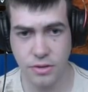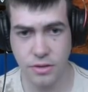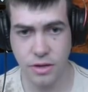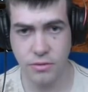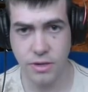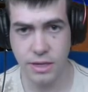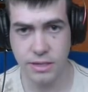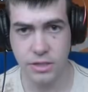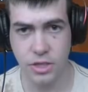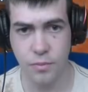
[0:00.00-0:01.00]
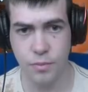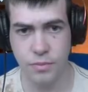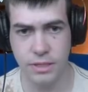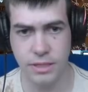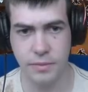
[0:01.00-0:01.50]
No, nice, good job.
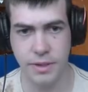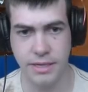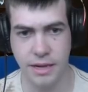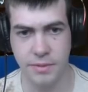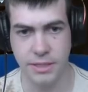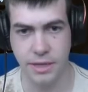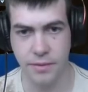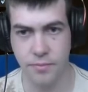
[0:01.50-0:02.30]
Did a bit of damage there.